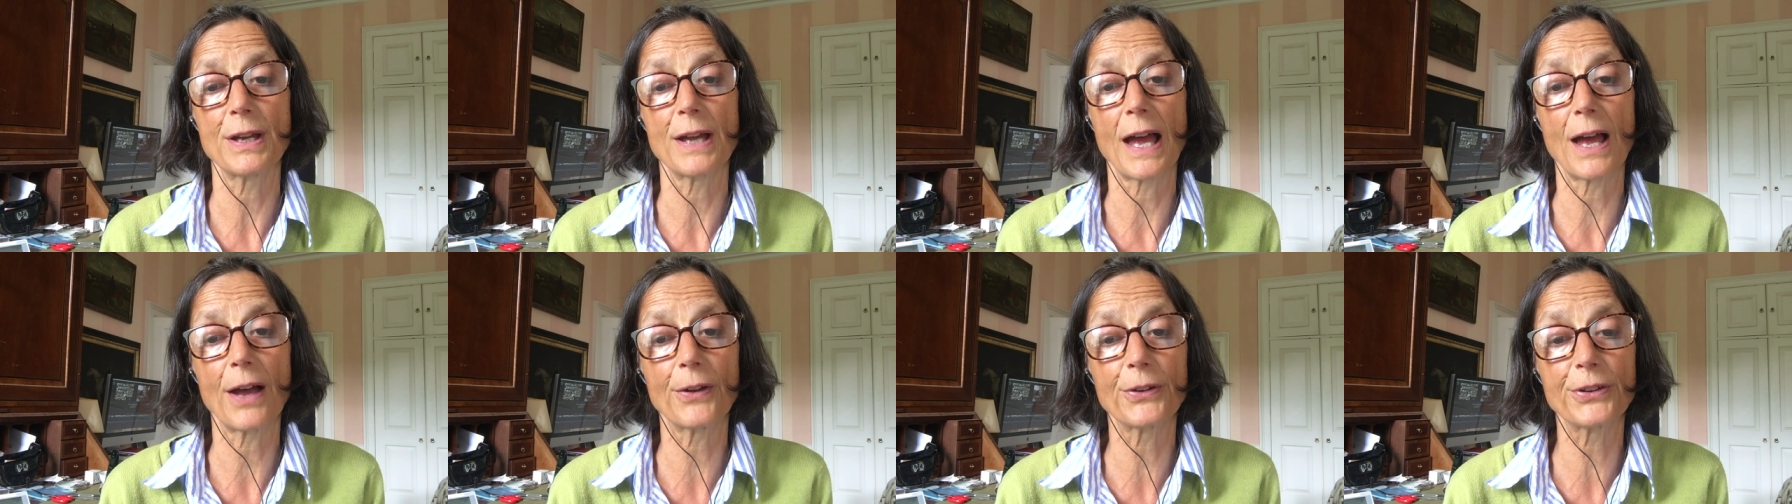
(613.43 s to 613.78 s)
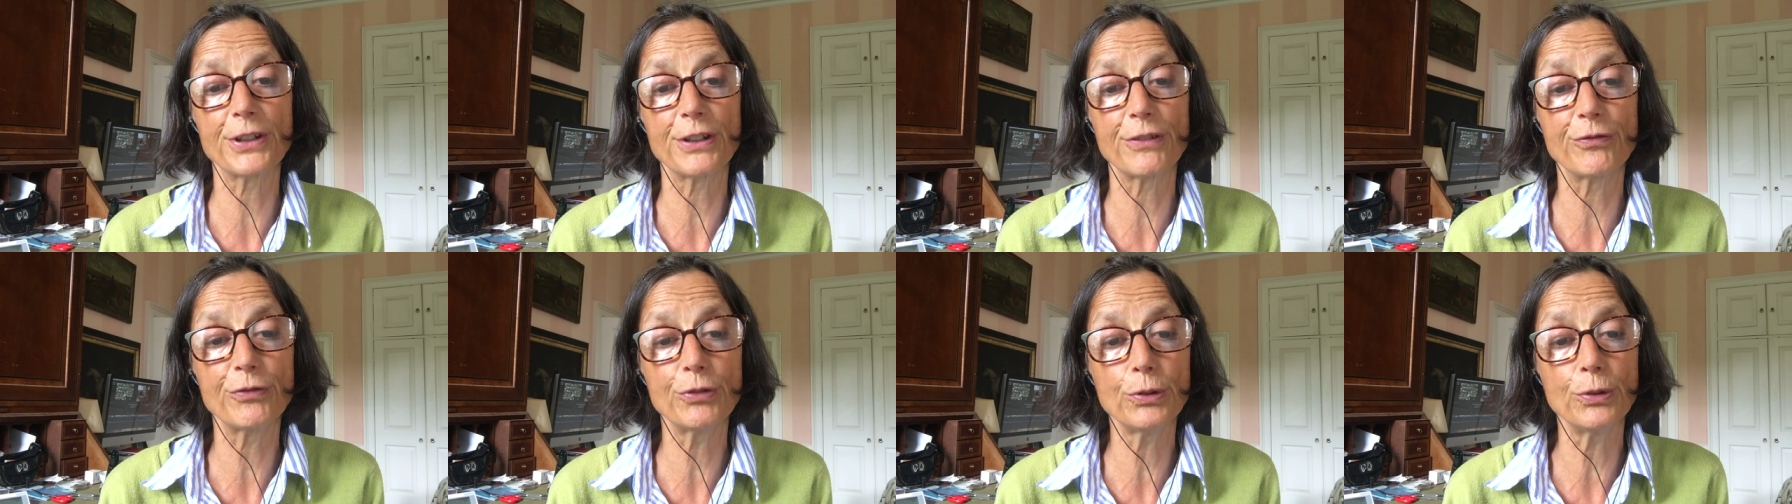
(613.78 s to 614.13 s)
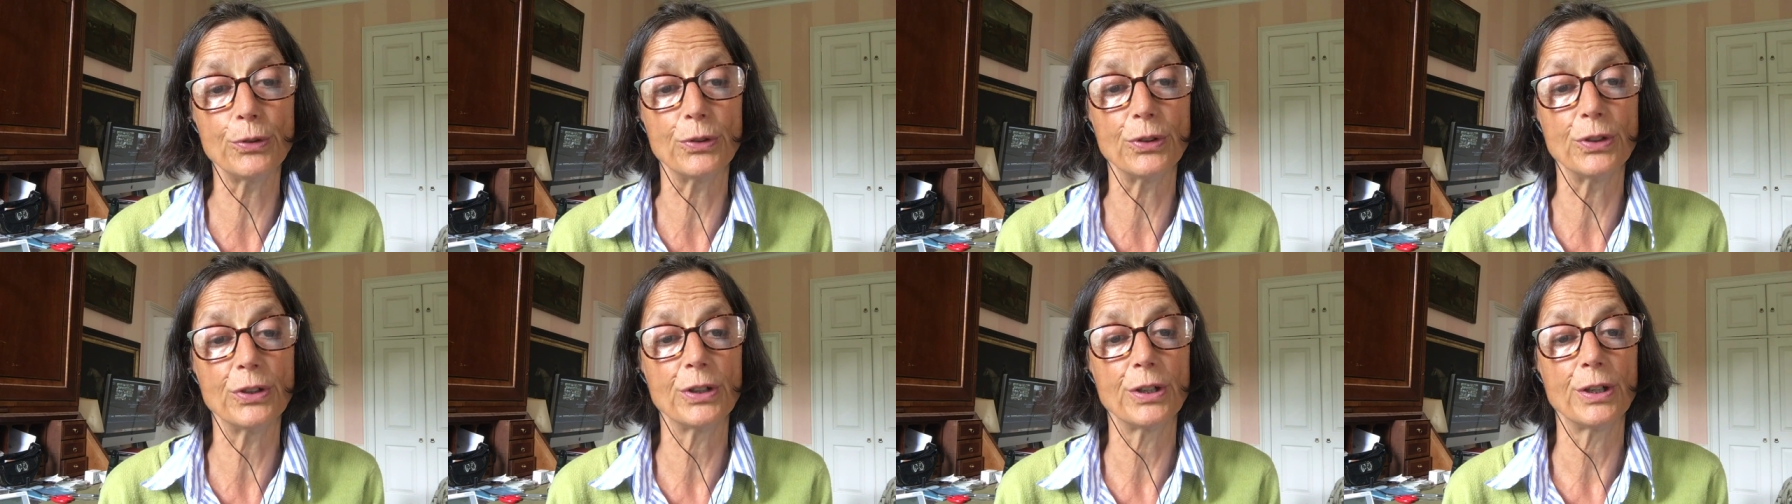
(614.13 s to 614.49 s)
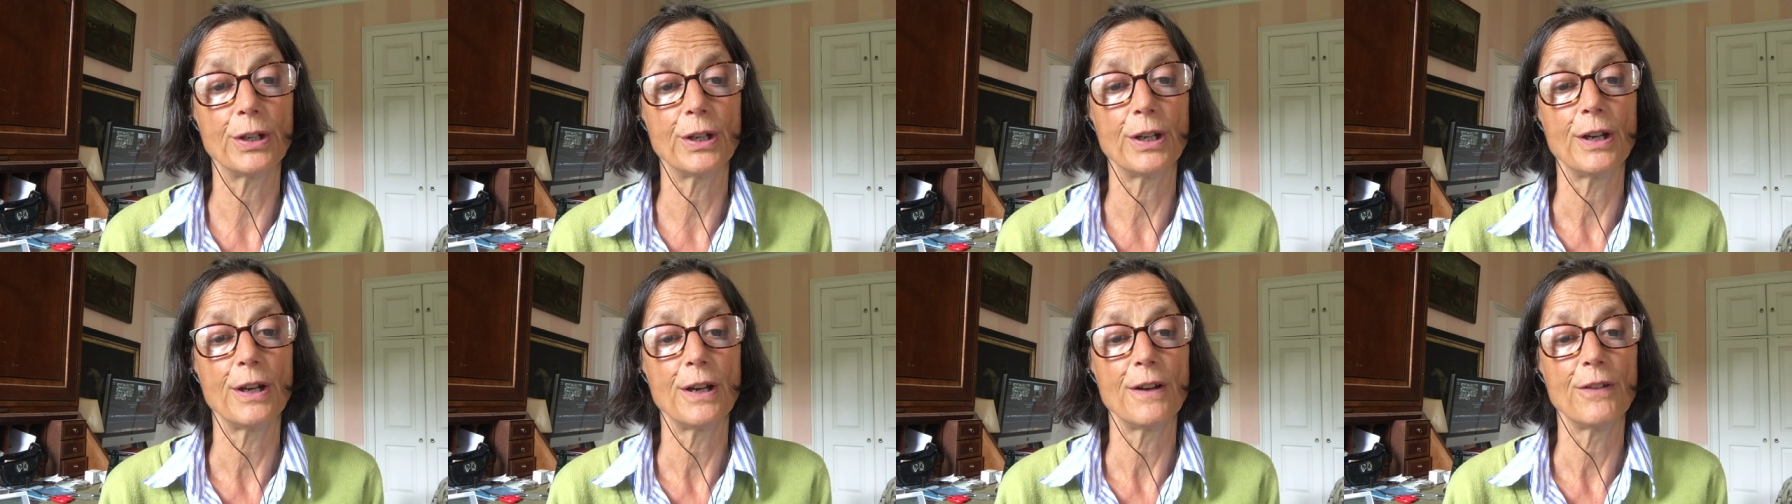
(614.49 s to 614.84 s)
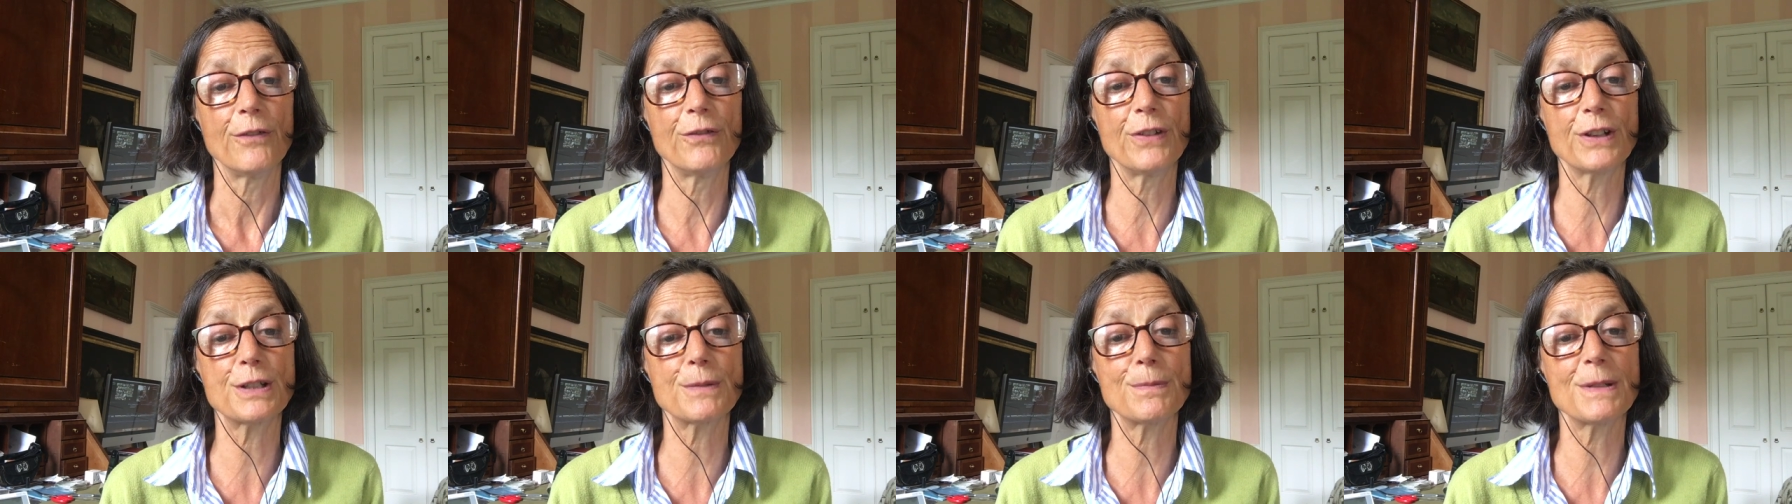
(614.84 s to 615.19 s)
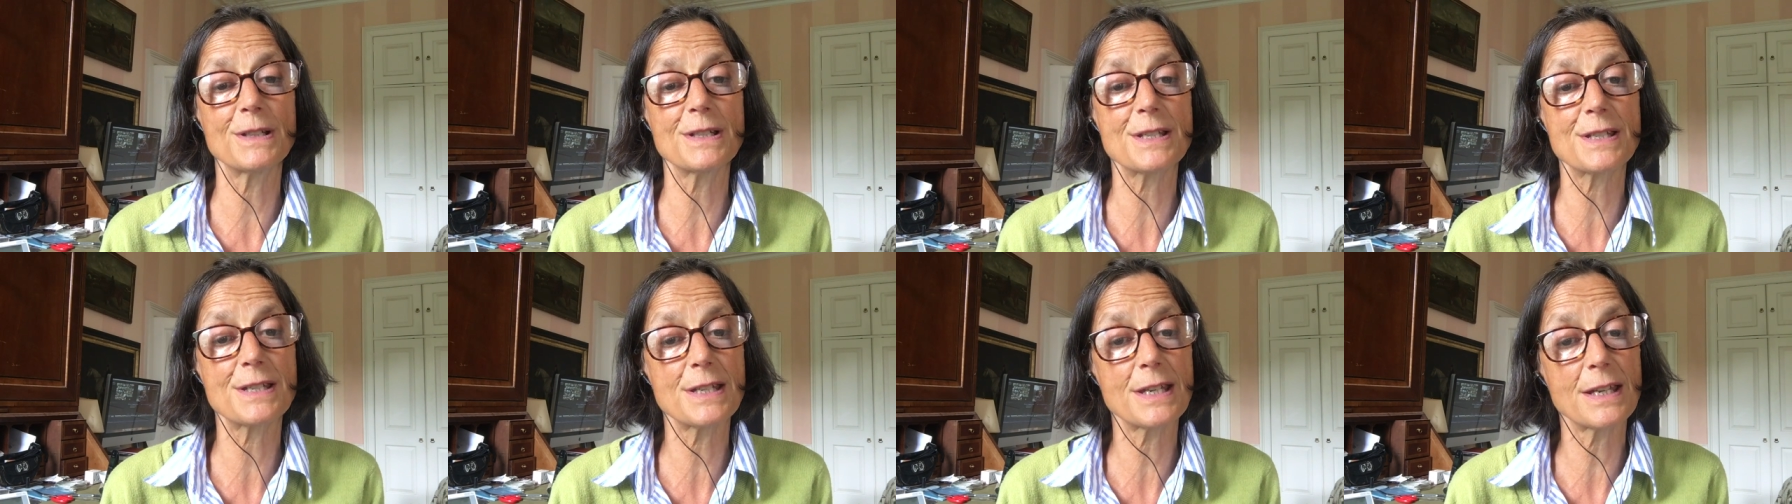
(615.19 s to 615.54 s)
healthy food,
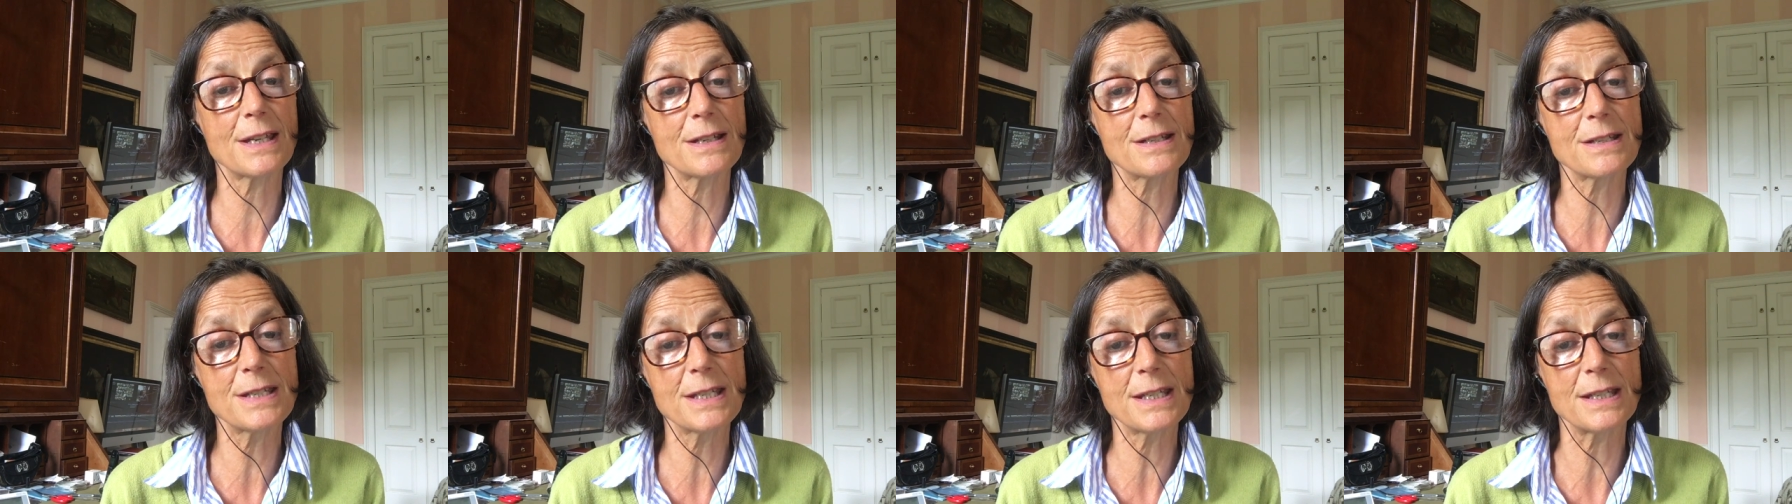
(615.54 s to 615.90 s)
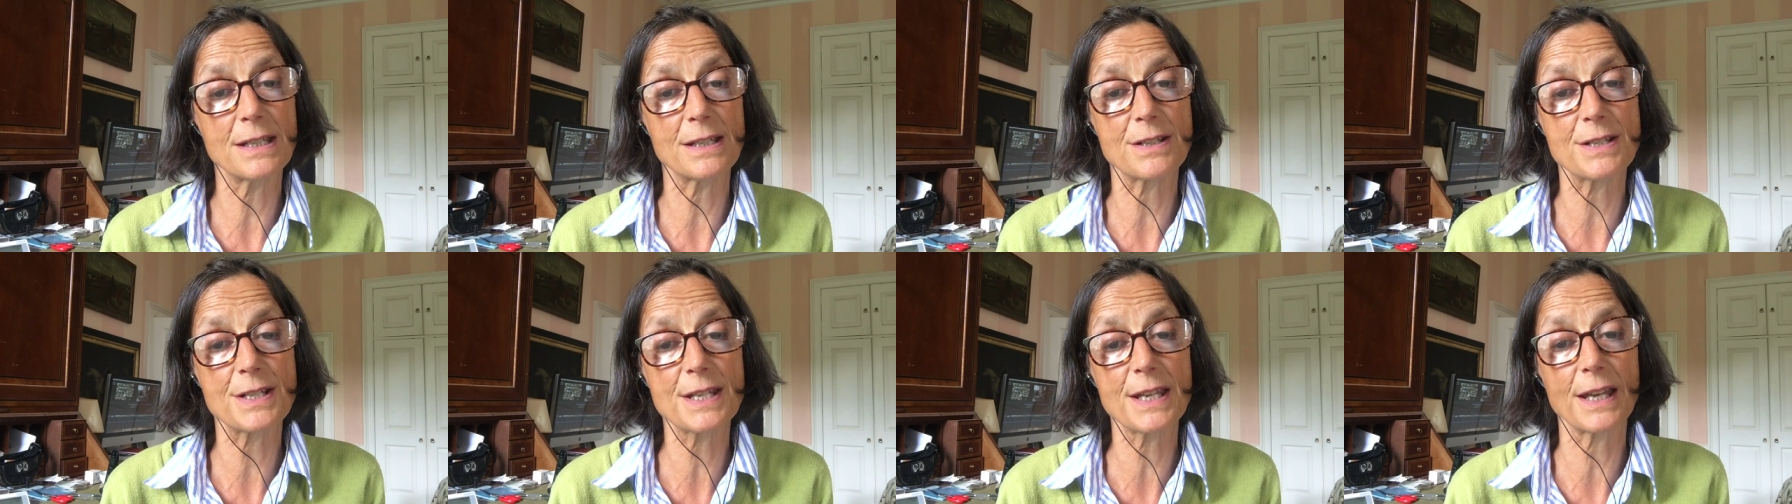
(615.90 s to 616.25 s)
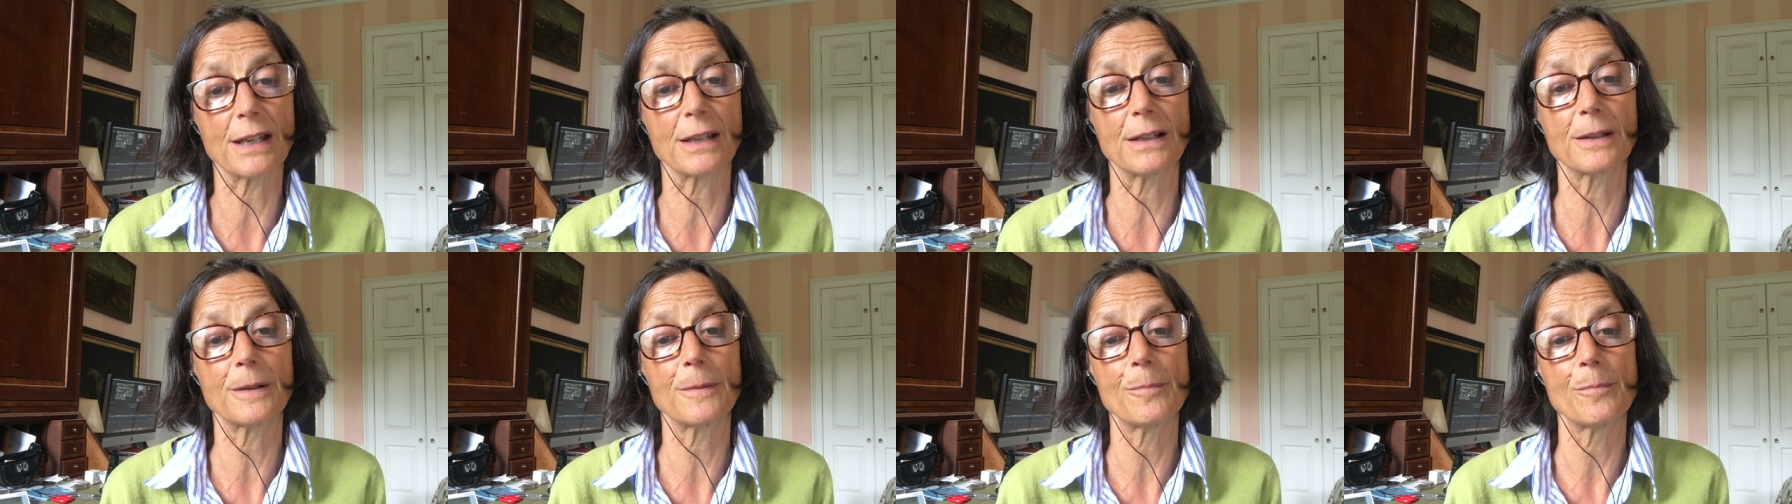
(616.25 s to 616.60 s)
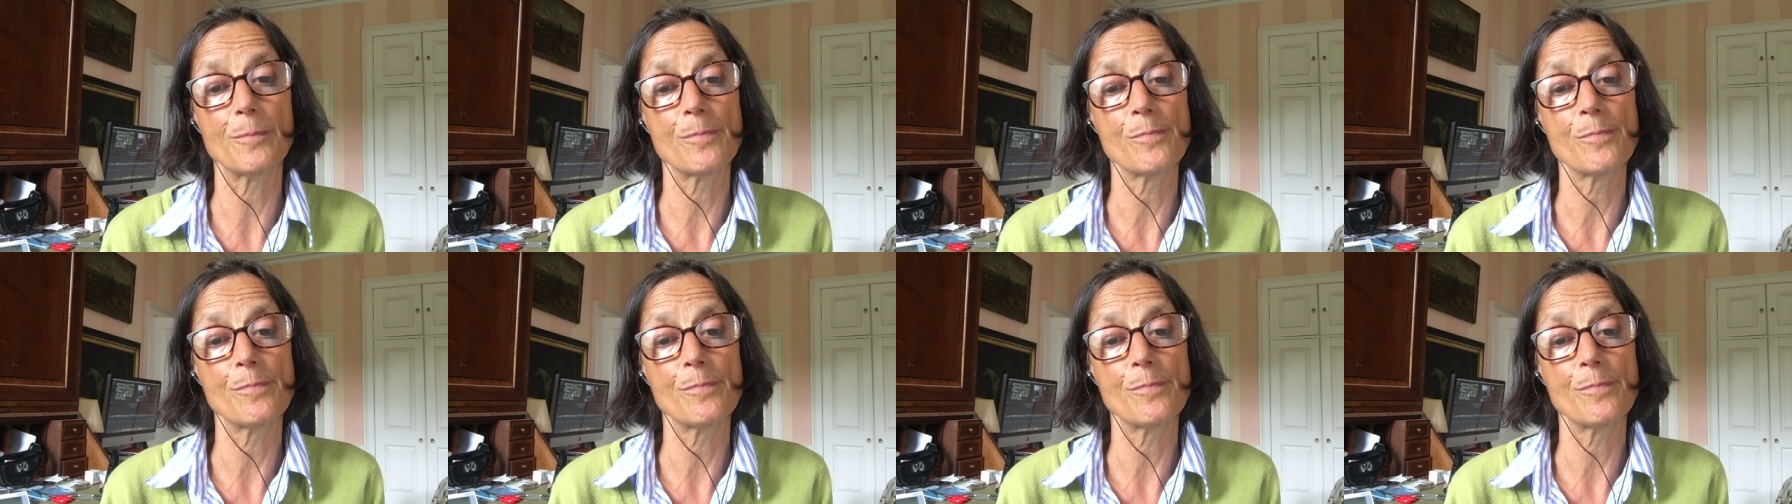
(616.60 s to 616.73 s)
vitamin C and D, and zinc.